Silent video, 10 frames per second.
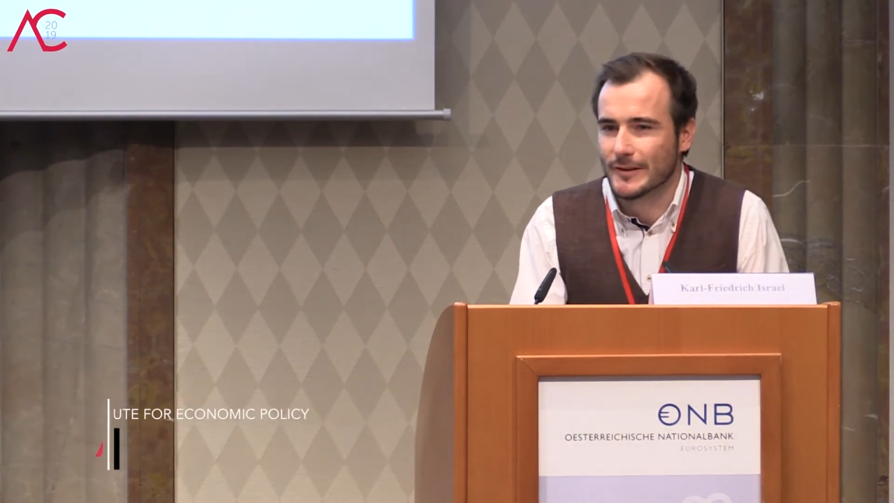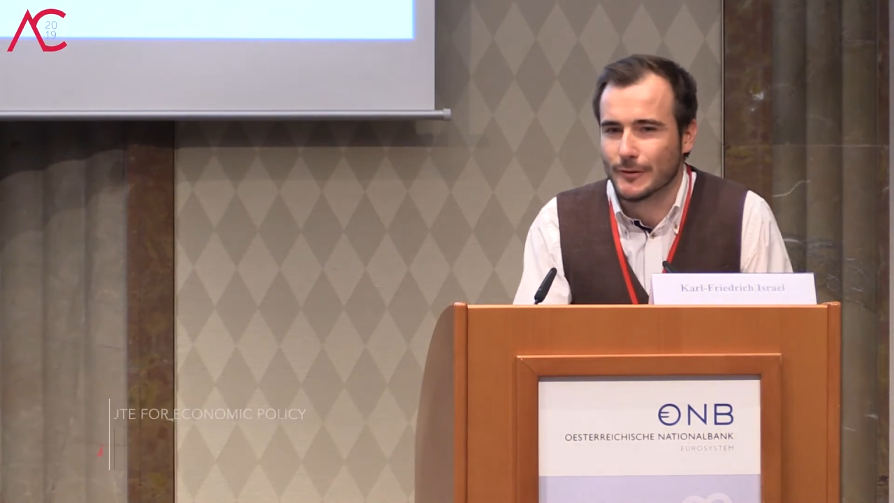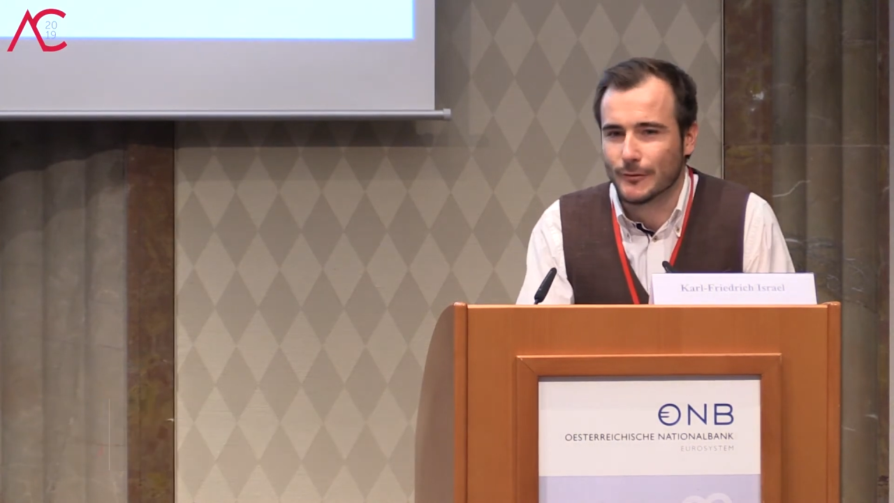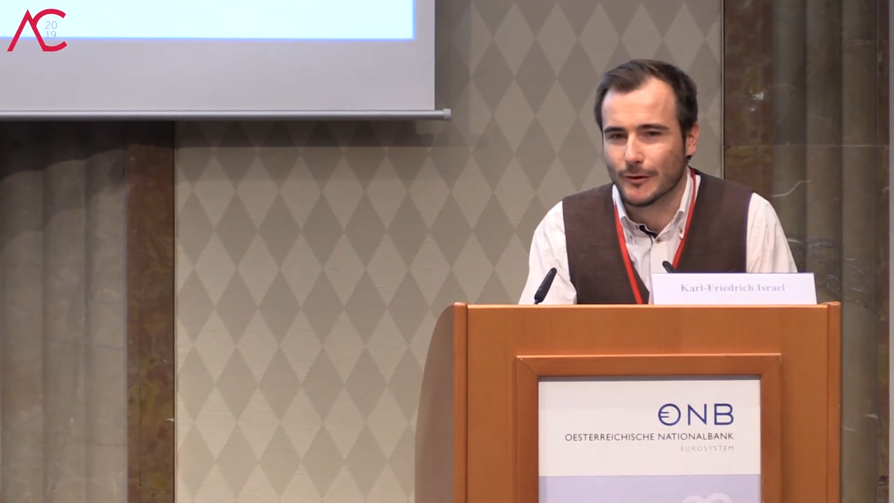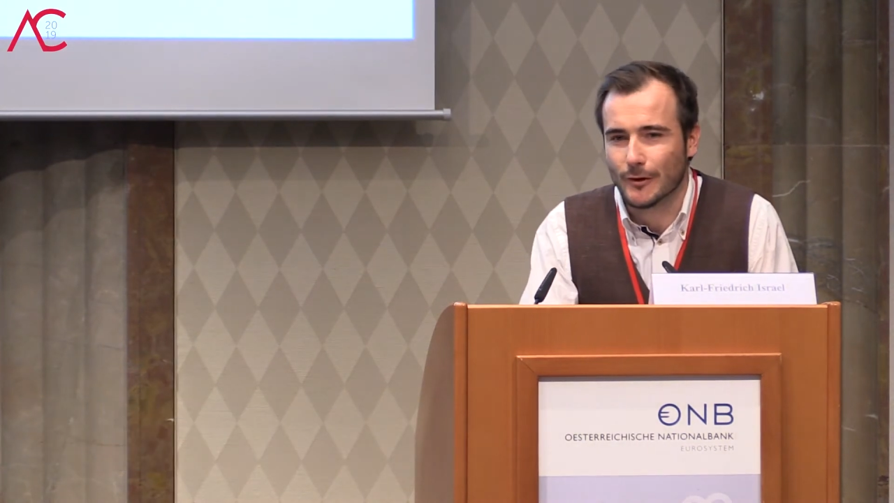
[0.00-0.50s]
day
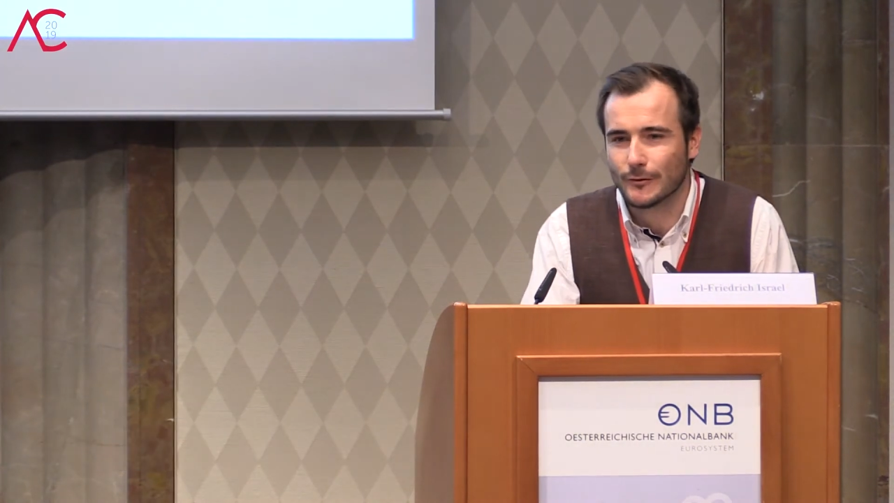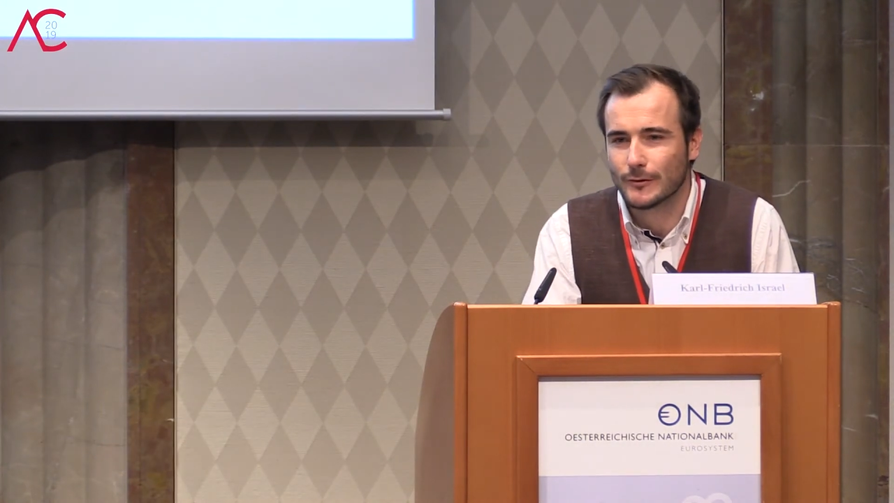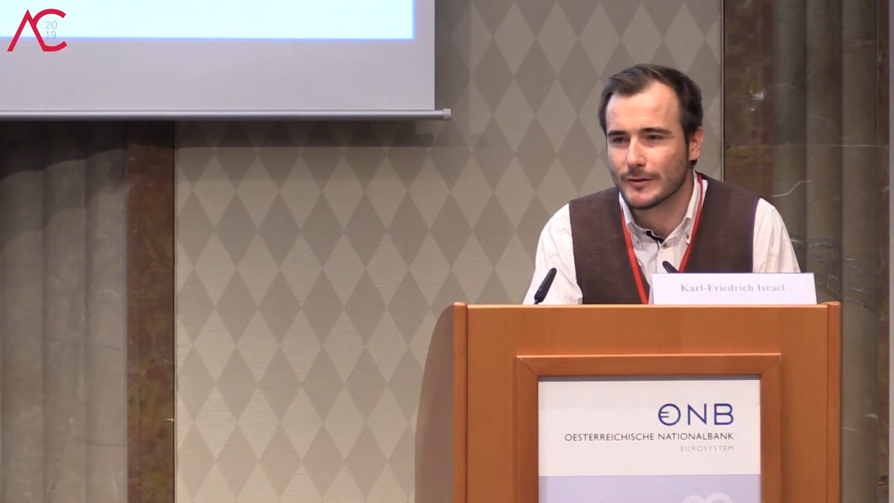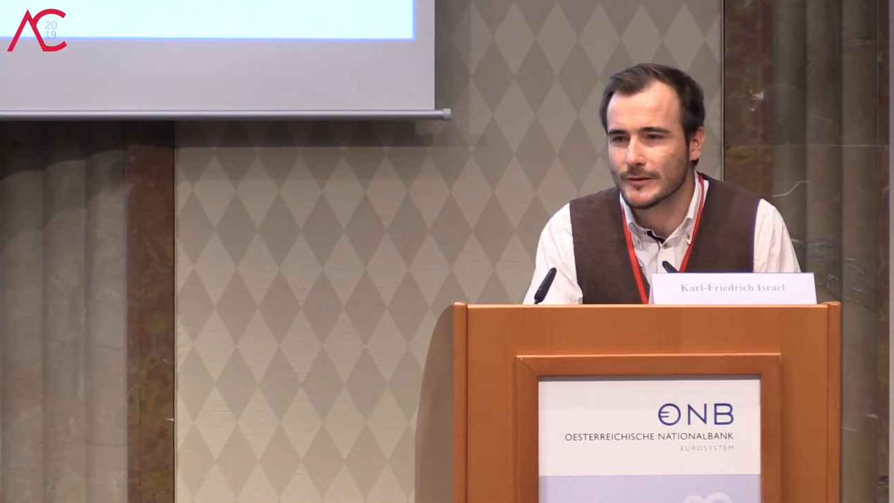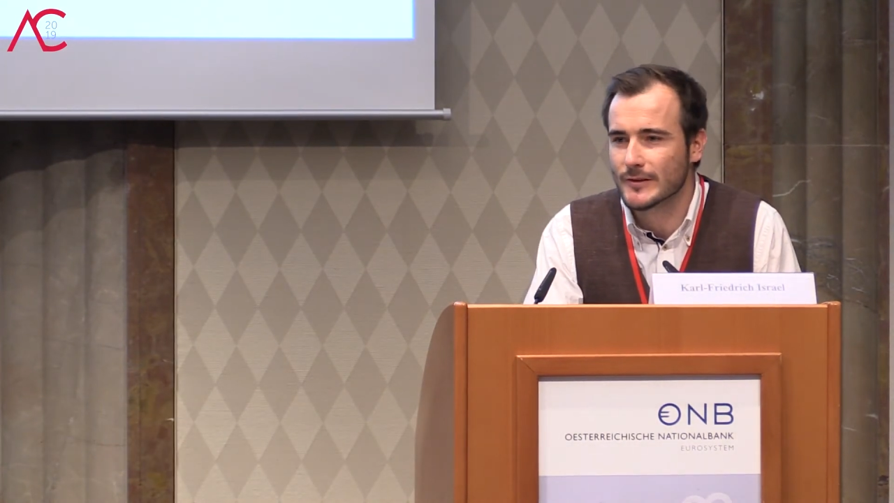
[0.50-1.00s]
of the
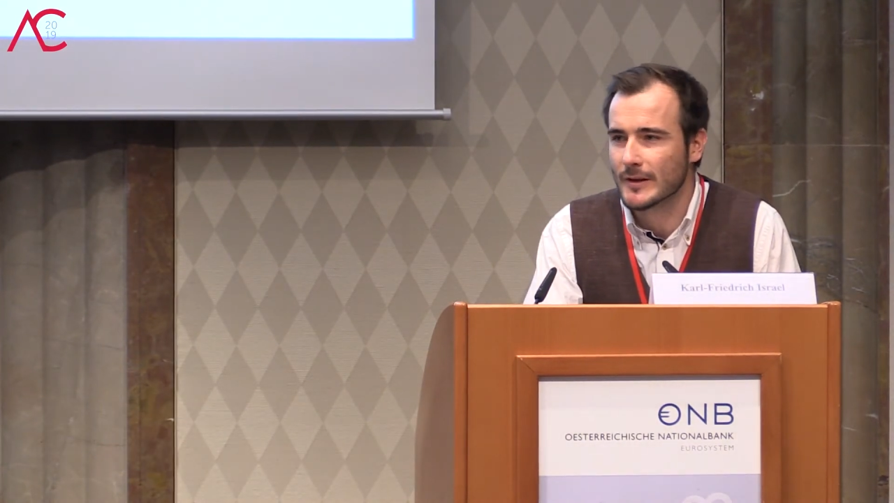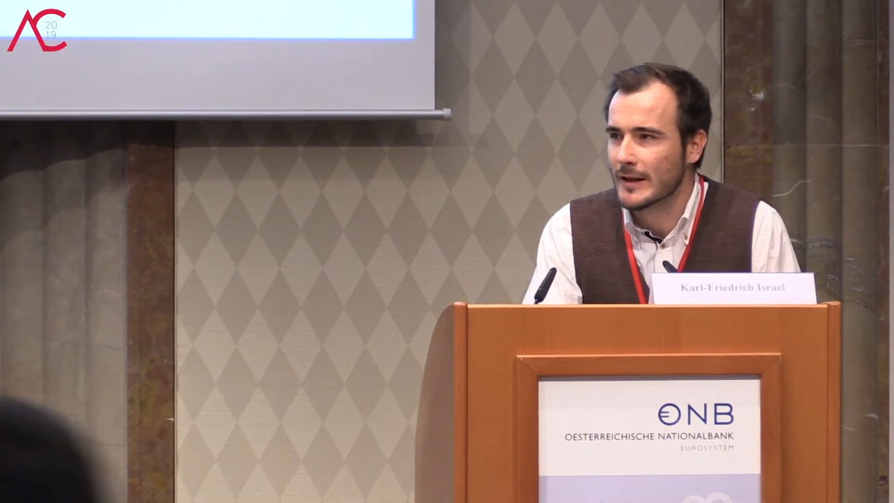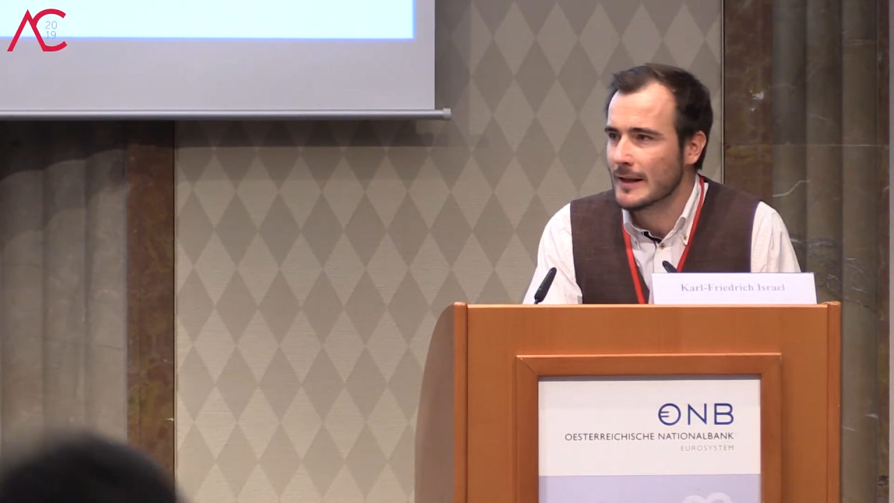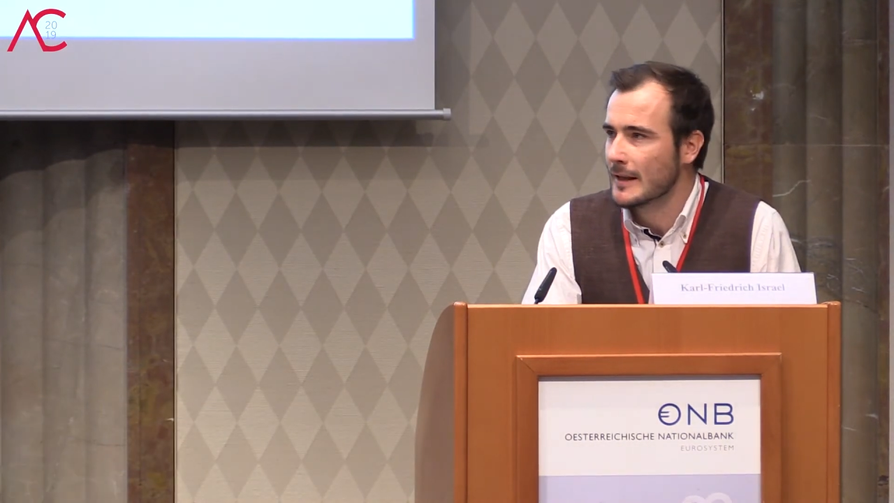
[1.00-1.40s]
conference.